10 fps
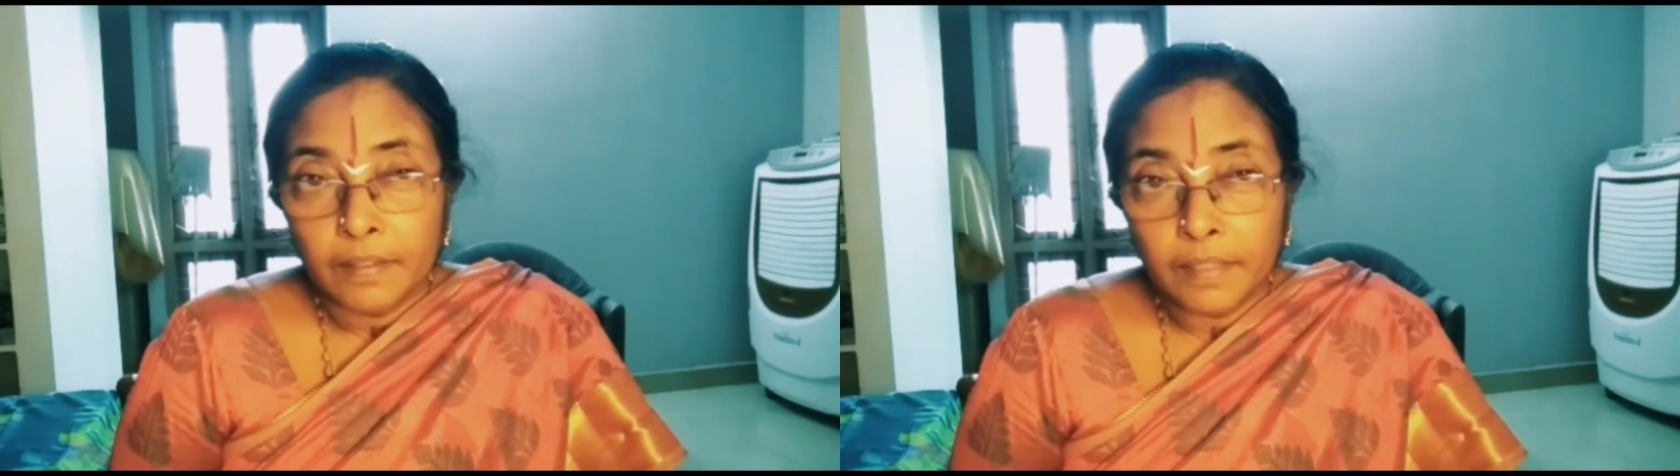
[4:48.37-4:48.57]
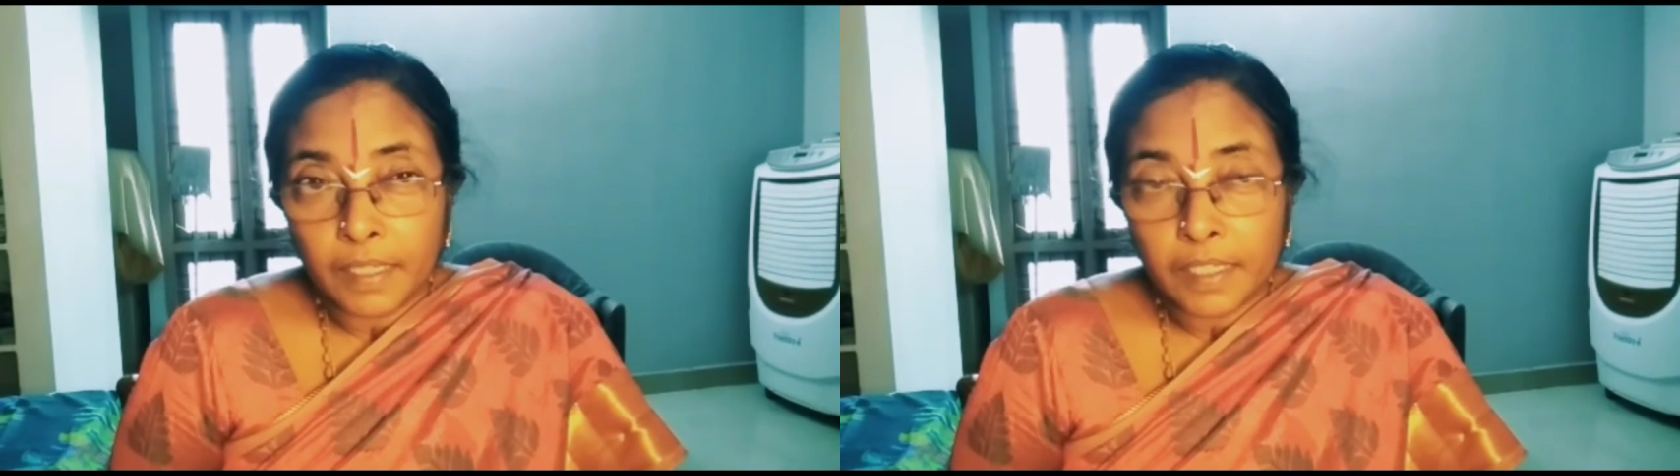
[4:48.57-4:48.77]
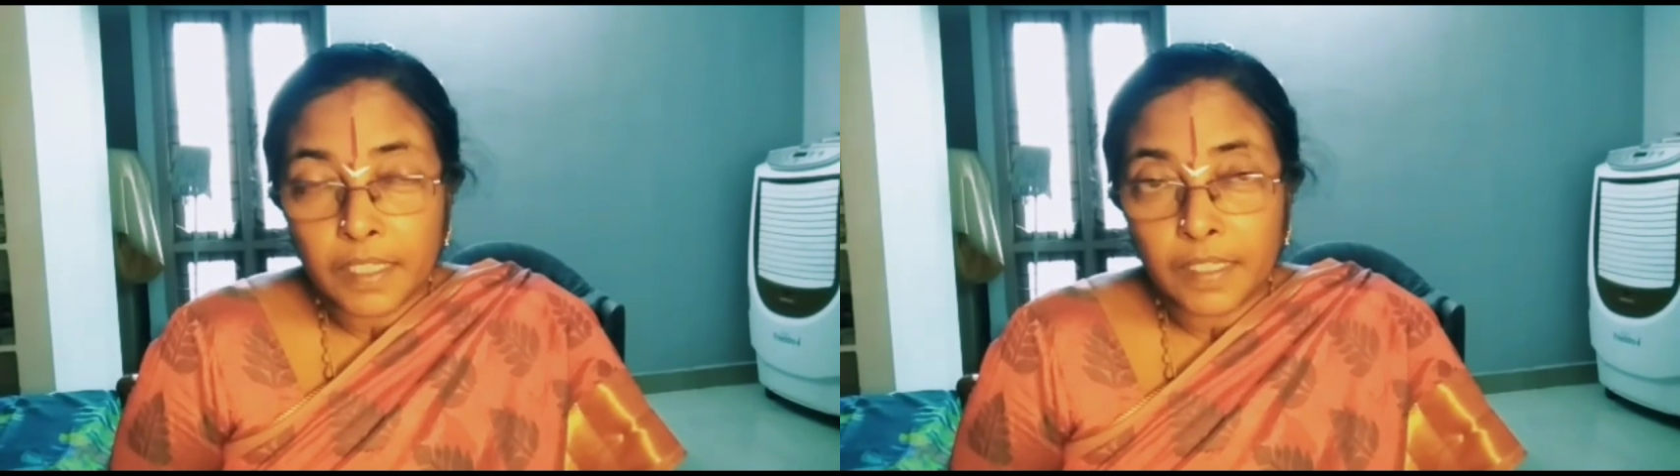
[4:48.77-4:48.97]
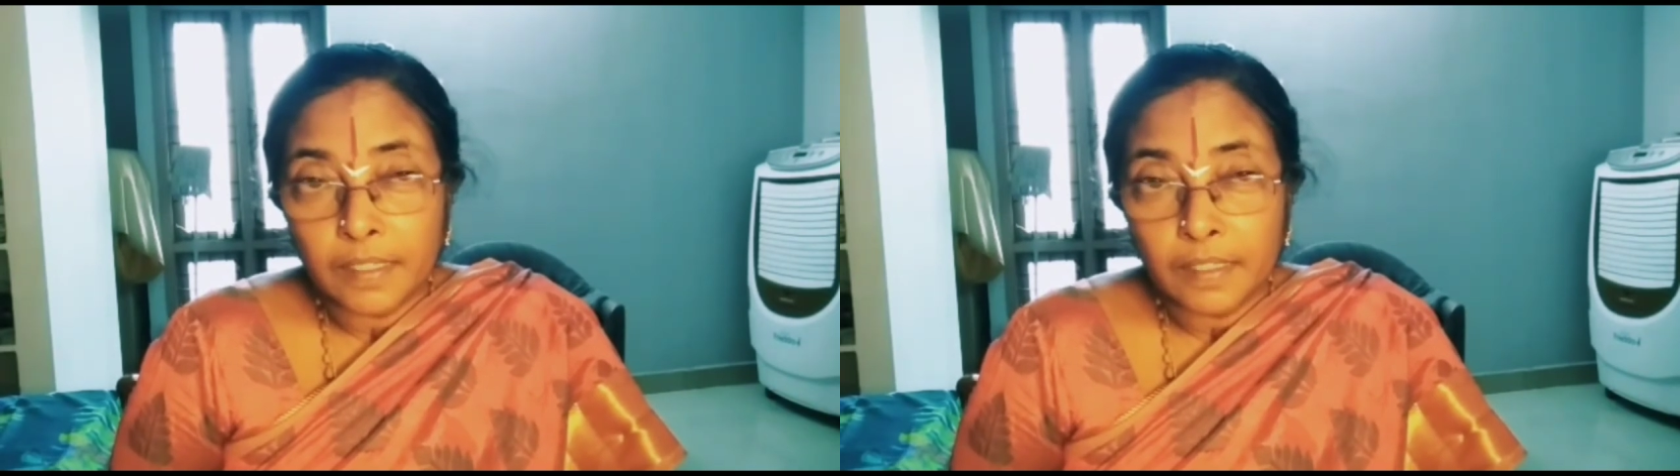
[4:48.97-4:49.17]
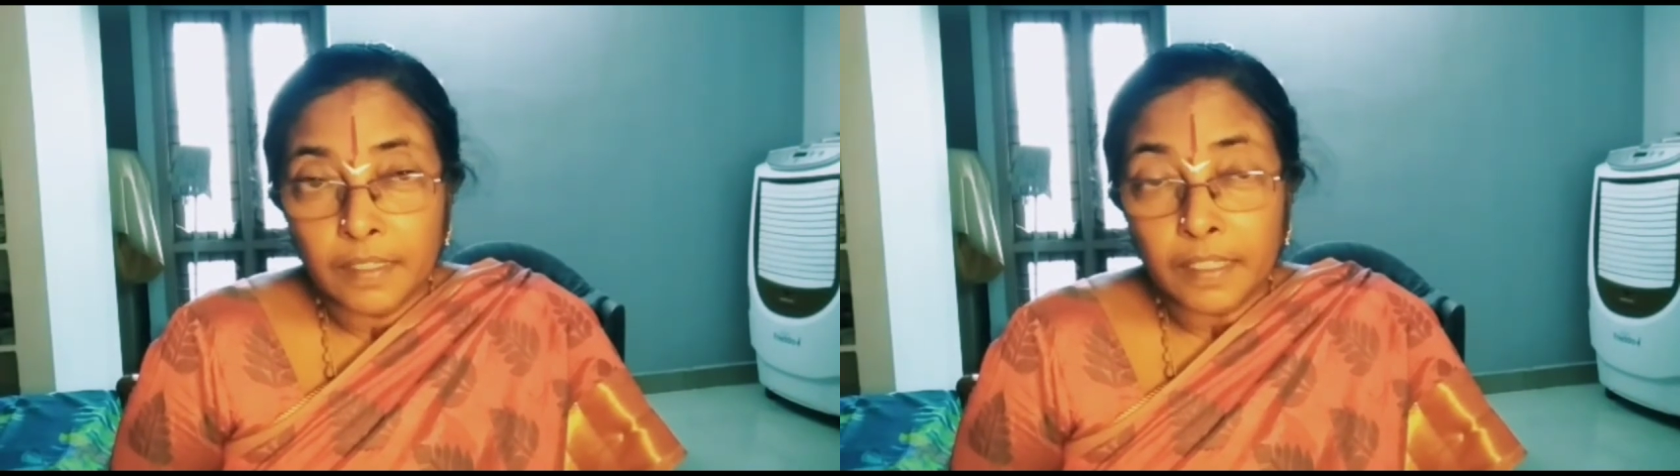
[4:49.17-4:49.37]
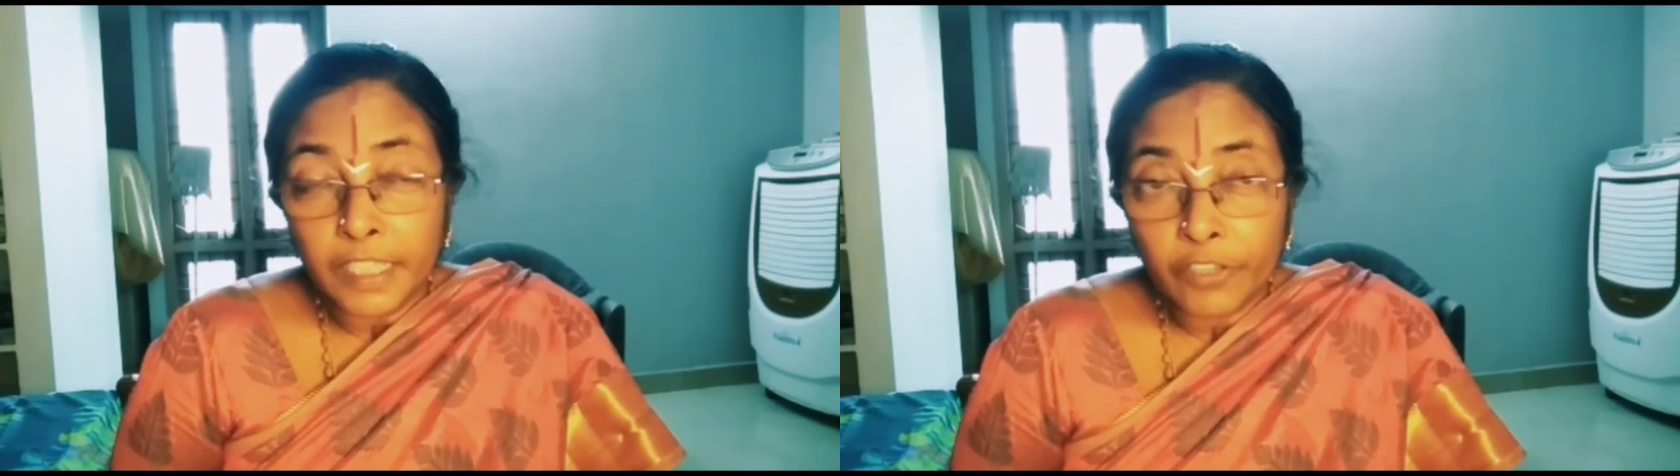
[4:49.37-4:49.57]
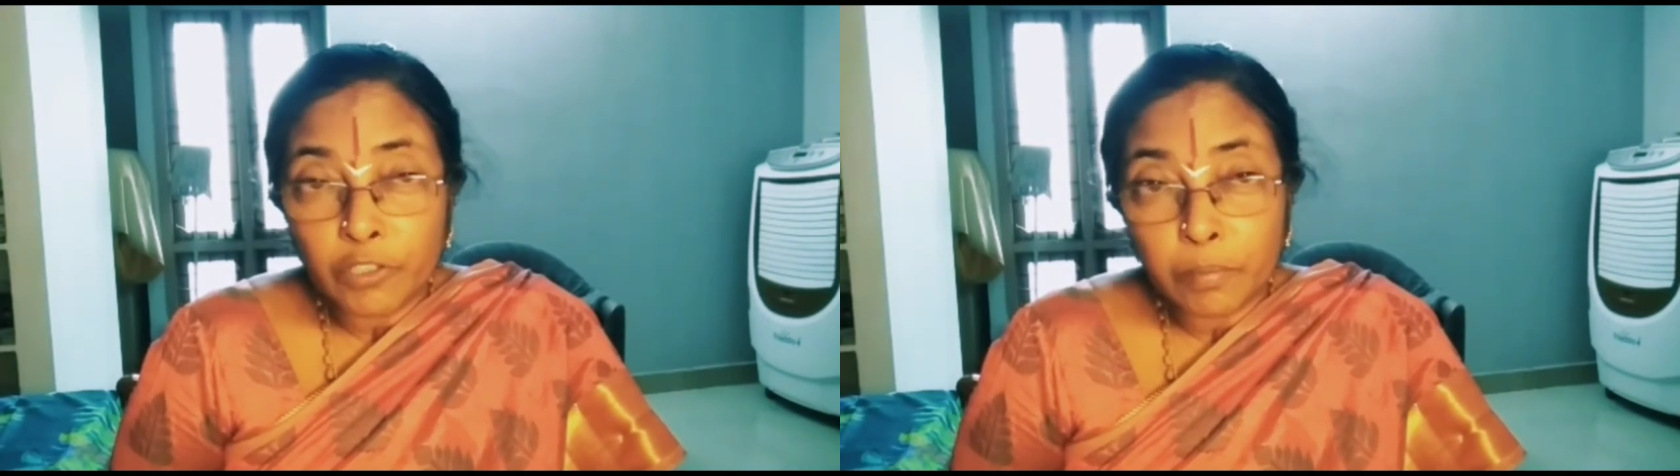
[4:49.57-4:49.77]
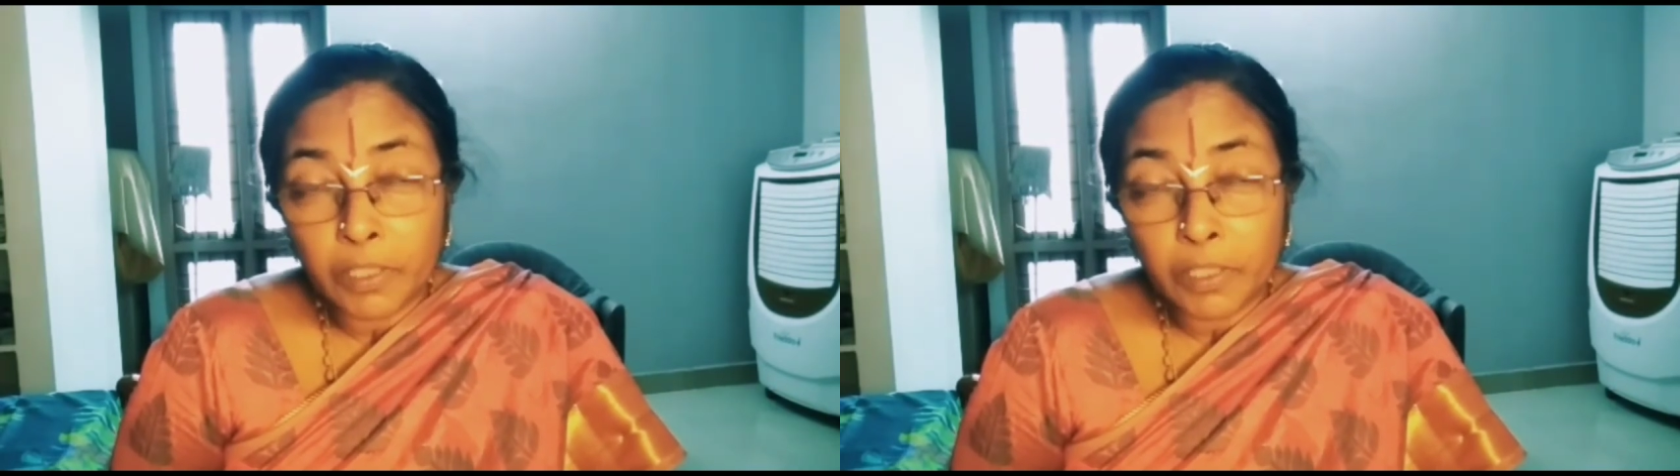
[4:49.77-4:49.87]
that gives